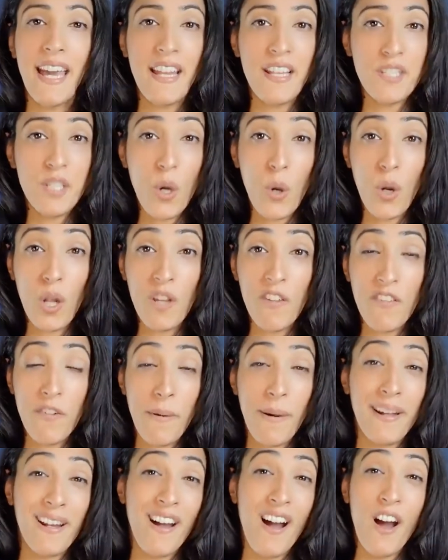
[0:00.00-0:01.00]
They had a total of
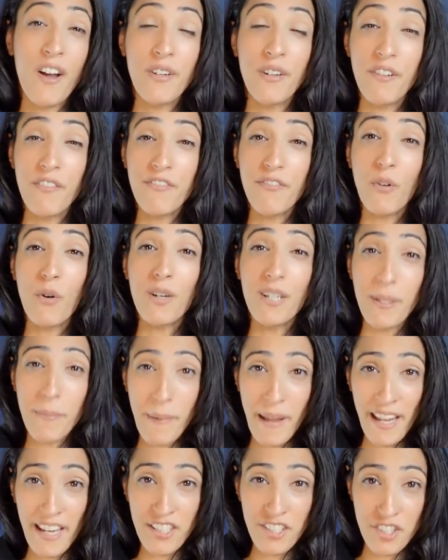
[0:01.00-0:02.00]
about 140
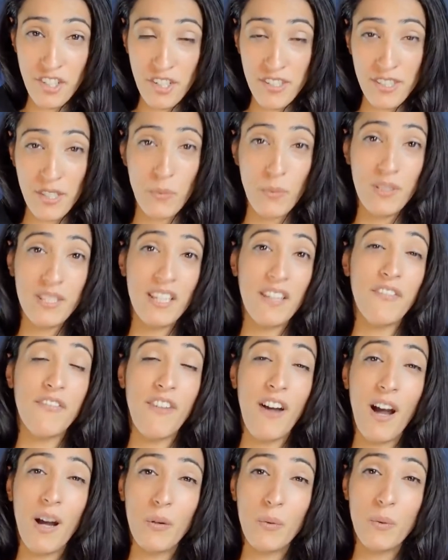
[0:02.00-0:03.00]
patients, and what they
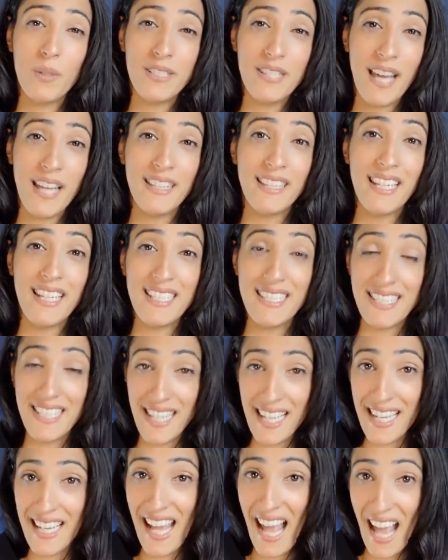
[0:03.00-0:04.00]
found was that they
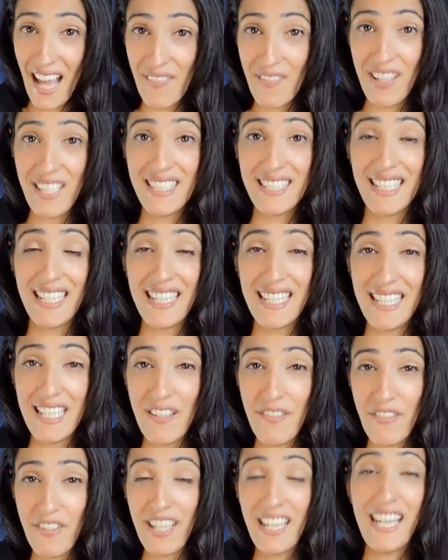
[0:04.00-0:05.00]
did have a
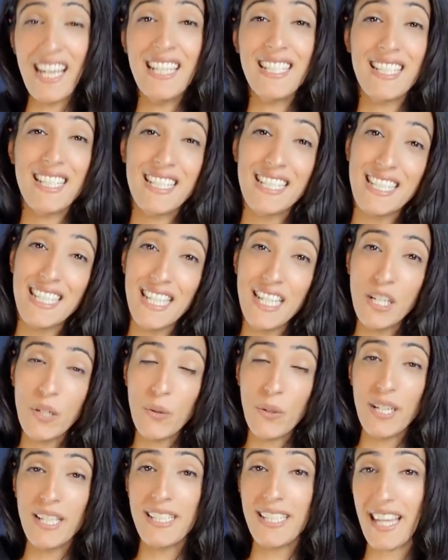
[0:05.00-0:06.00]
significant
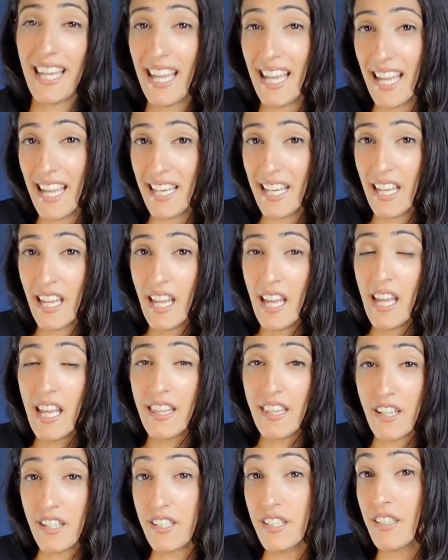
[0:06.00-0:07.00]
decrease in
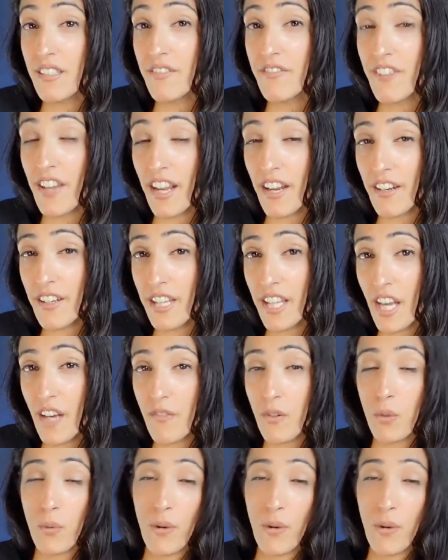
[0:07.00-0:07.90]
their severity of